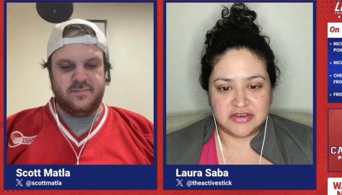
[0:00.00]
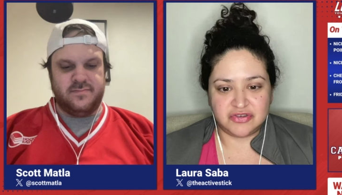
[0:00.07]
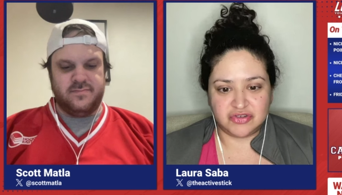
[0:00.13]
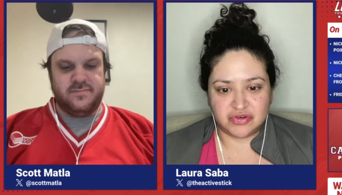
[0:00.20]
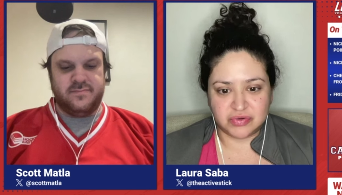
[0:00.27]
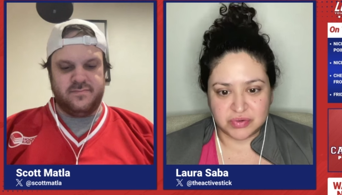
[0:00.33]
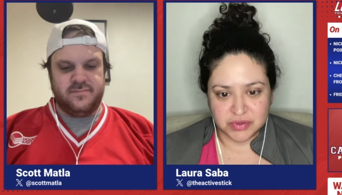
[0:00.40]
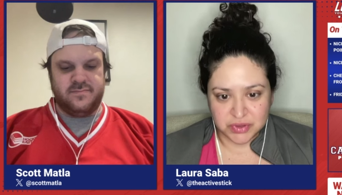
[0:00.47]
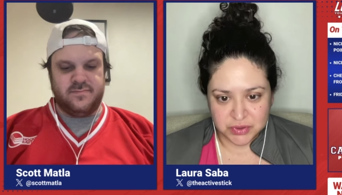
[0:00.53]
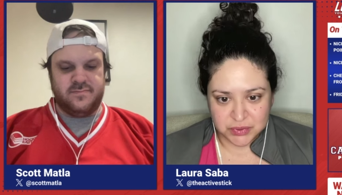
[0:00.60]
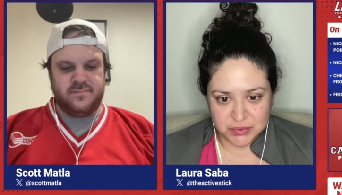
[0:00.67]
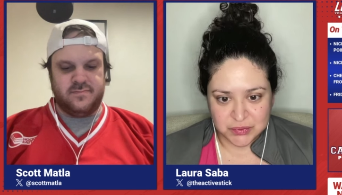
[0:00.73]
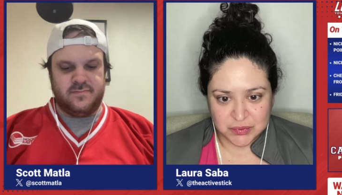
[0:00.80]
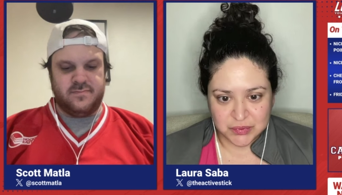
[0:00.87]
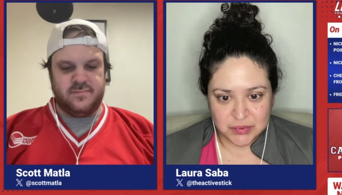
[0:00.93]

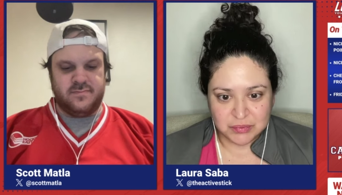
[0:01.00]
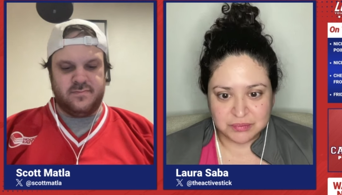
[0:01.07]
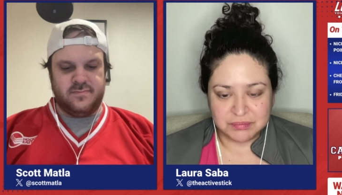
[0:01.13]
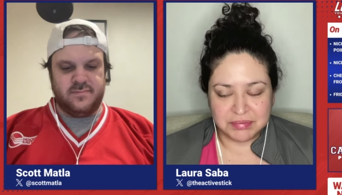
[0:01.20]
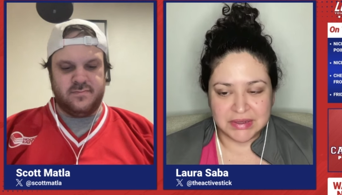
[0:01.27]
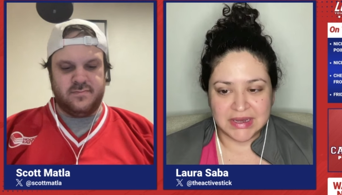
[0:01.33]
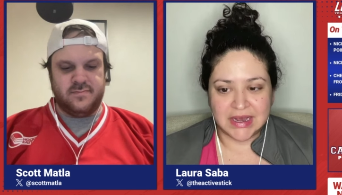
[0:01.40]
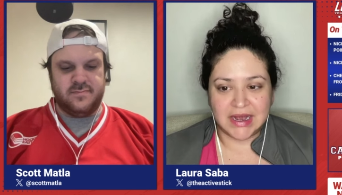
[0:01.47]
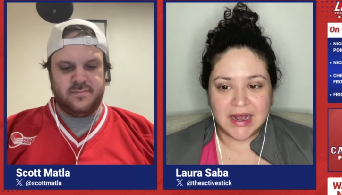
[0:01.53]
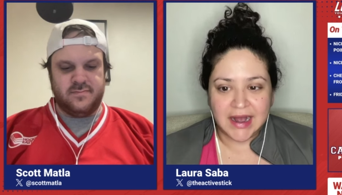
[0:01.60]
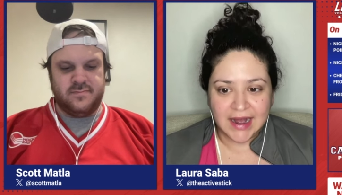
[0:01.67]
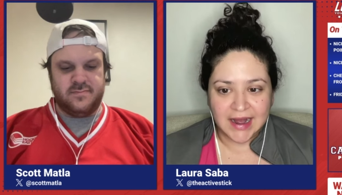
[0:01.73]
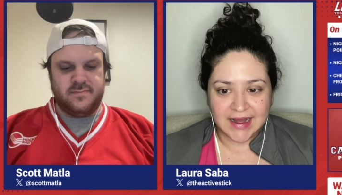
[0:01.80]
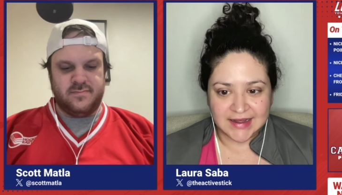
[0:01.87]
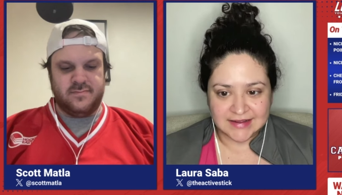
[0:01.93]
Speaker 1: true
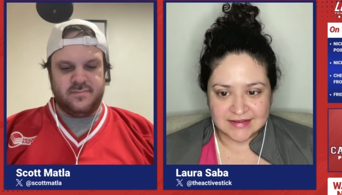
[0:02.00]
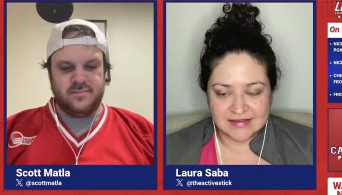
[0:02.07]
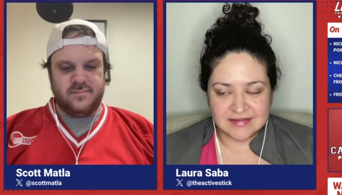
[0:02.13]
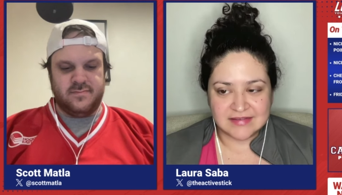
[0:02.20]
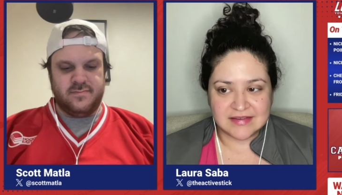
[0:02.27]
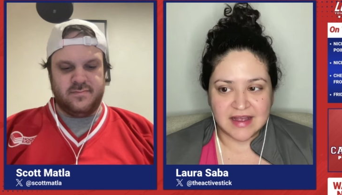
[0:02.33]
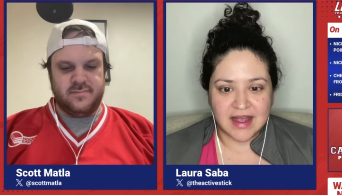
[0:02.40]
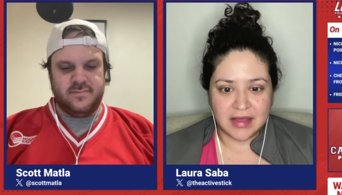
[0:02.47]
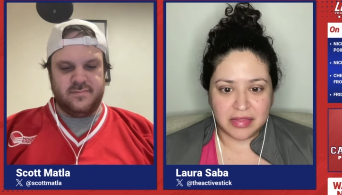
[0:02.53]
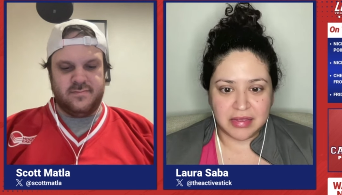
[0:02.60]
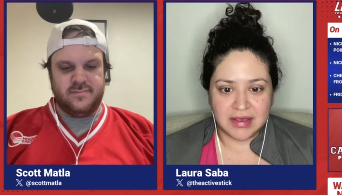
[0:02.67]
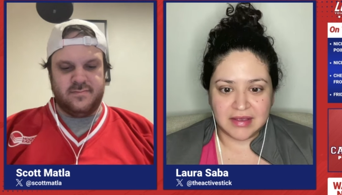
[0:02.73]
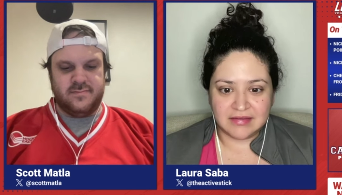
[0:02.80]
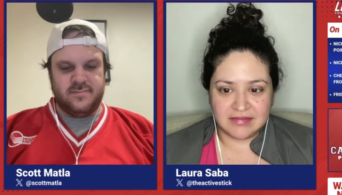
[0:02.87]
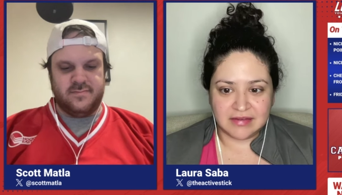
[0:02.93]
because I
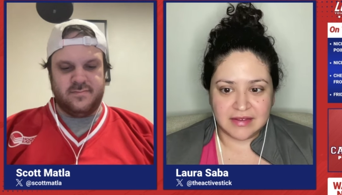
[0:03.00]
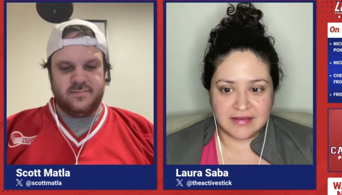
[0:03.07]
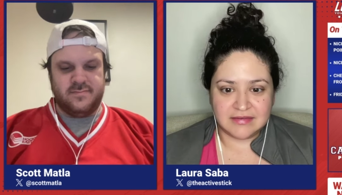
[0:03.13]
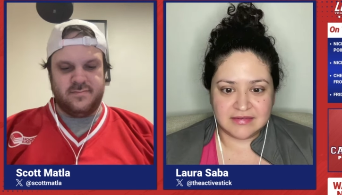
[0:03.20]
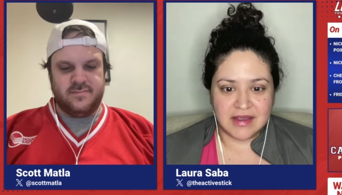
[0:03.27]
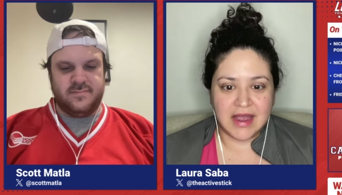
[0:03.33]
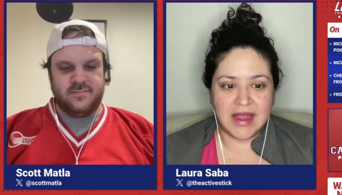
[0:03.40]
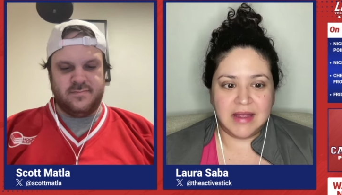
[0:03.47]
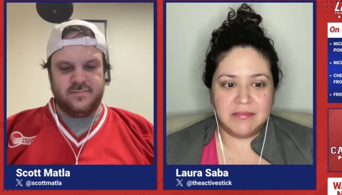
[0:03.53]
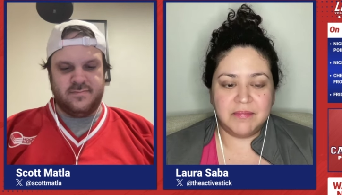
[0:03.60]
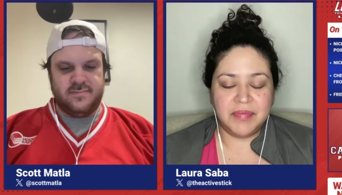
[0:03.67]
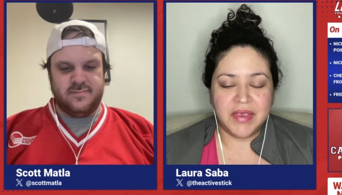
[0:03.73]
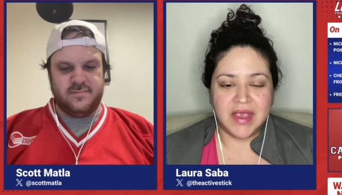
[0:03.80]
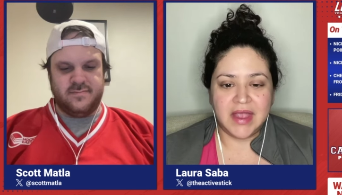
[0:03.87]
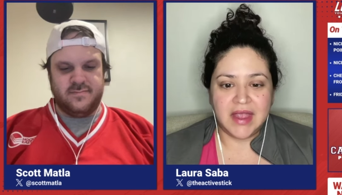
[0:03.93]
think he still has time.
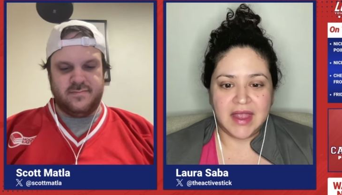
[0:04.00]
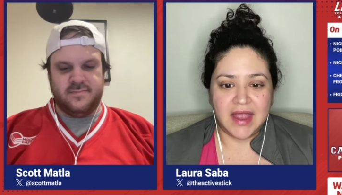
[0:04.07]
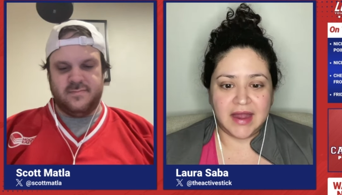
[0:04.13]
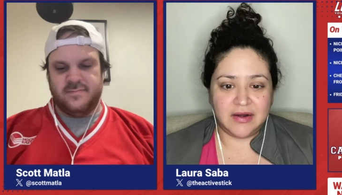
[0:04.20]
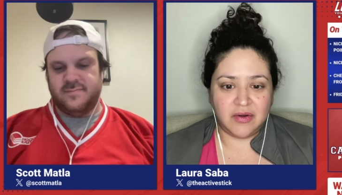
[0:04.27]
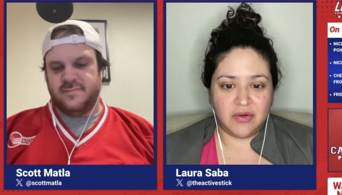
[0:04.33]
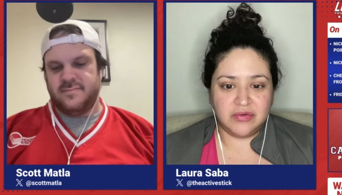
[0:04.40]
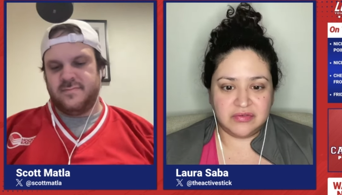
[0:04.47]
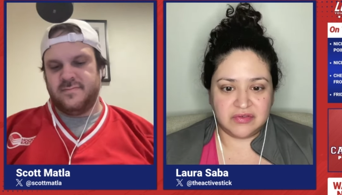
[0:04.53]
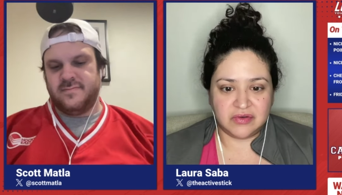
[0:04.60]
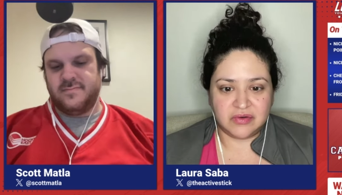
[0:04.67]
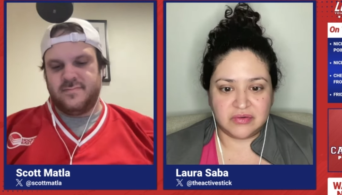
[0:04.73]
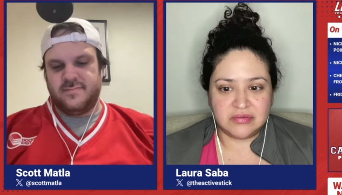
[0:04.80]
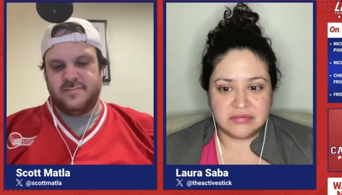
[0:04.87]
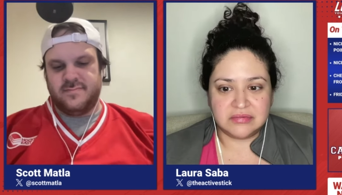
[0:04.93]
And
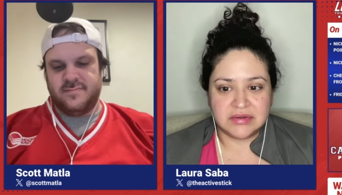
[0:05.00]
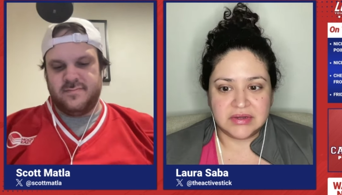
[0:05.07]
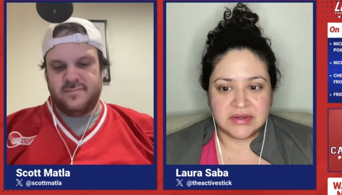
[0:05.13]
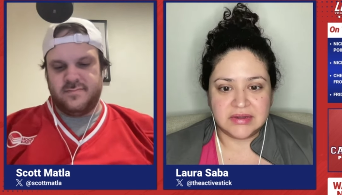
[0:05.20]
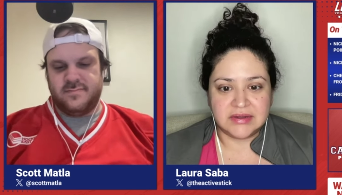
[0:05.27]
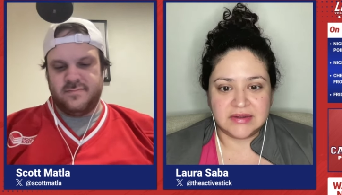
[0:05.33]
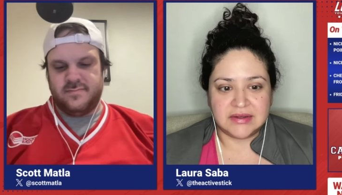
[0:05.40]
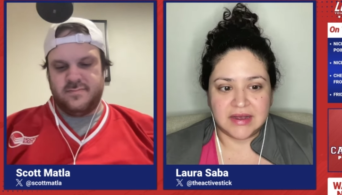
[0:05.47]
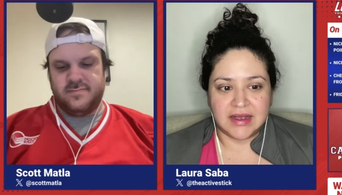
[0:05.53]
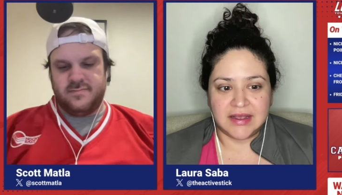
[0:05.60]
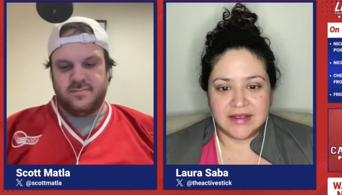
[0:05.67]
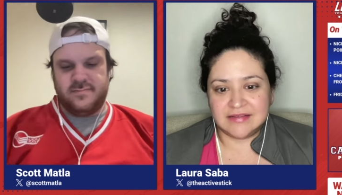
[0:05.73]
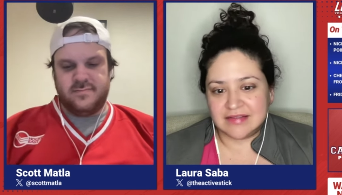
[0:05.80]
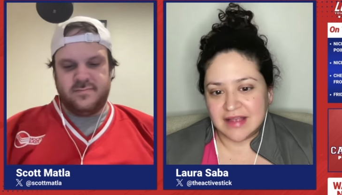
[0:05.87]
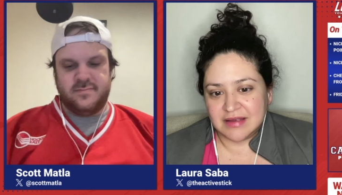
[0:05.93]
also,
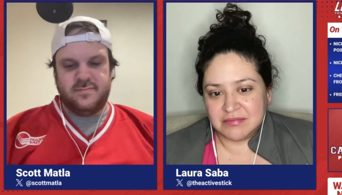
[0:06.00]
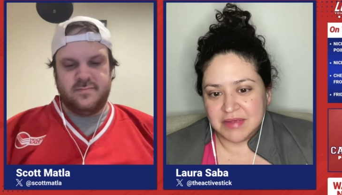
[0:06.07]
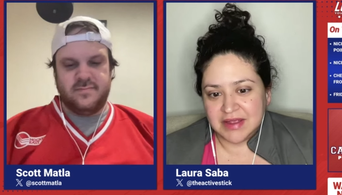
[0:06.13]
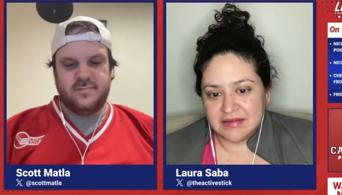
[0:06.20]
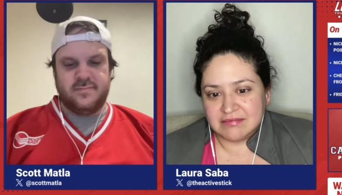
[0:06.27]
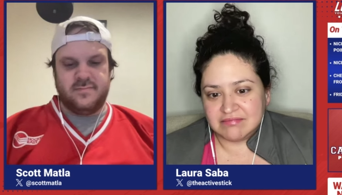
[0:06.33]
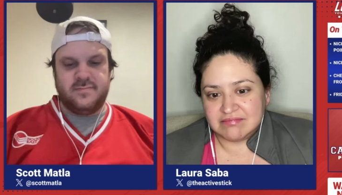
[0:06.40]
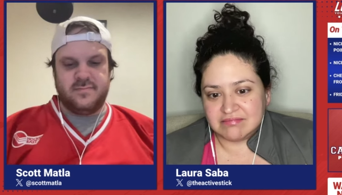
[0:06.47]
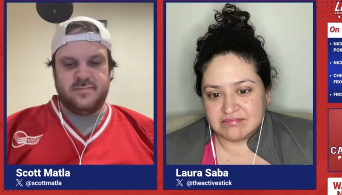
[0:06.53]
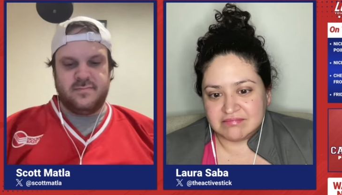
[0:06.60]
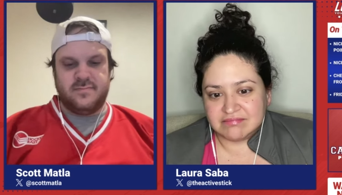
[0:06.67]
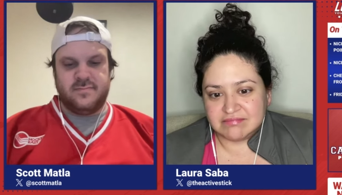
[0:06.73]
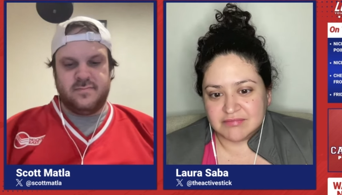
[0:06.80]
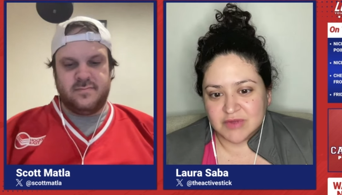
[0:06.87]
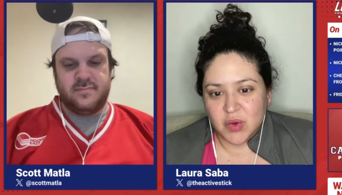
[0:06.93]
his line mate
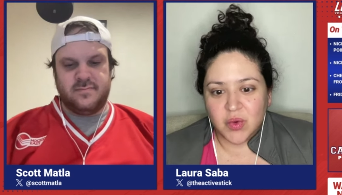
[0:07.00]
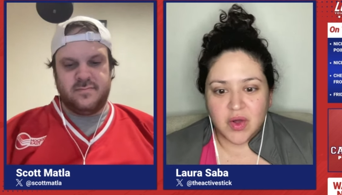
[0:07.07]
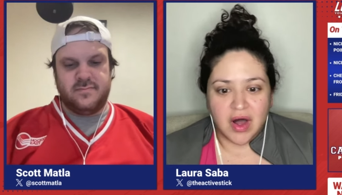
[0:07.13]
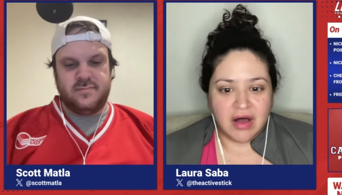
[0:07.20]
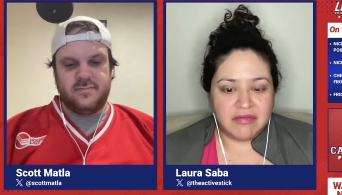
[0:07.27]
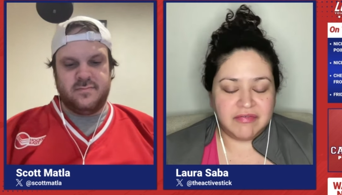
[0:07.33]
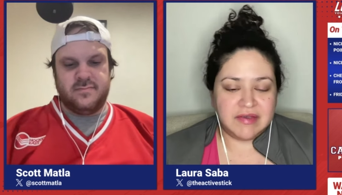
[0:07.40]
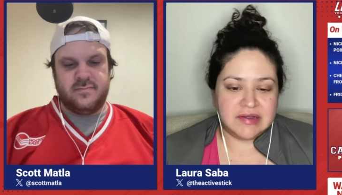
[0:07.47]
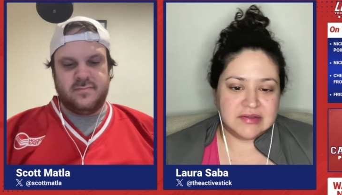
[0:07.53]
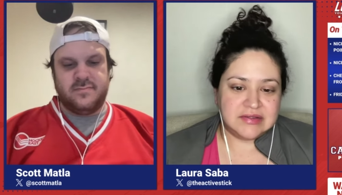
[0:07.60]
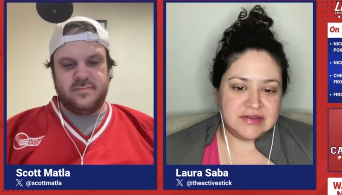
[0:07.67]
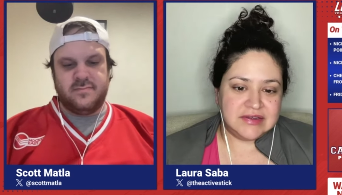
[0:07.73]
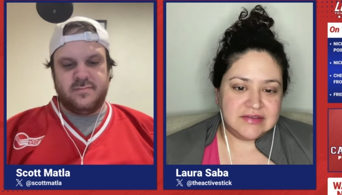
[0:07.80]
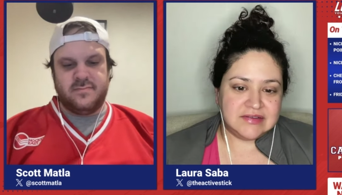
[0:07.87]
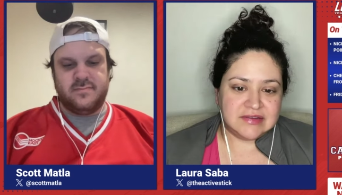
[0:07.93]
Cole Caufield
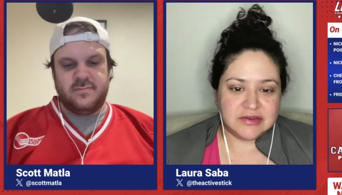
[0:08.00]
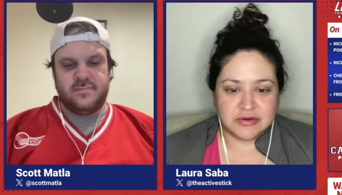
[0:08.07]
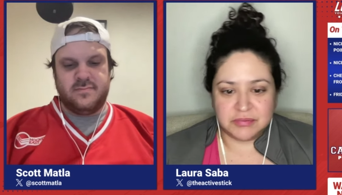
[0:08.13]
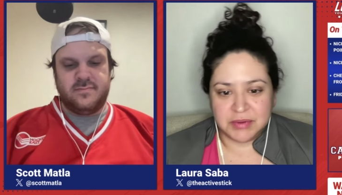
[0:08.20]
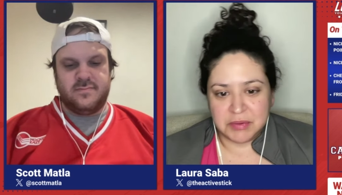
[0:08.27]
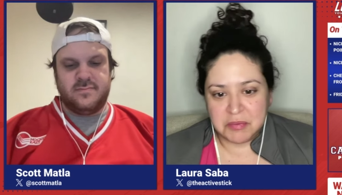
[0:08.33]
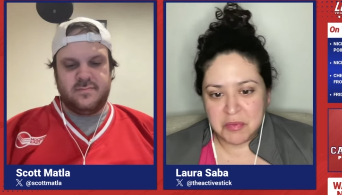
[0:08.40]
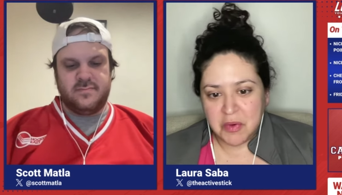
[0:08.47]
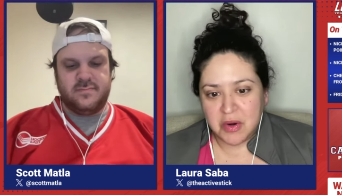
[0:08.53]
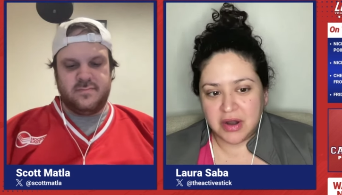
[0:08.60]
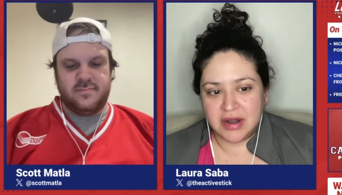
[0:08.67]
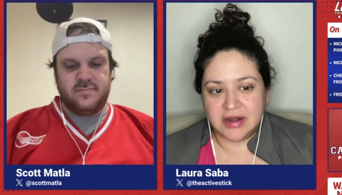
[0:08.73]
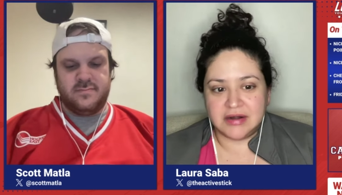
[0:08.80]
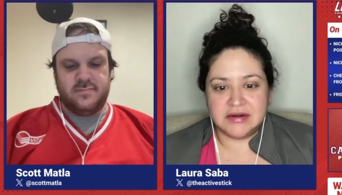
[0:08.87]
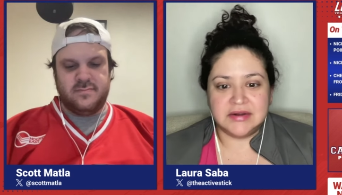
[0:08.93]
needs a little bit
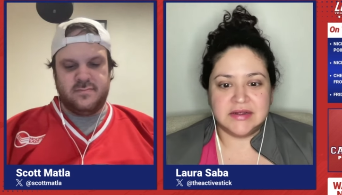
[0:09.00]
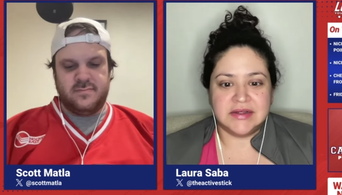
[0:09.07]
more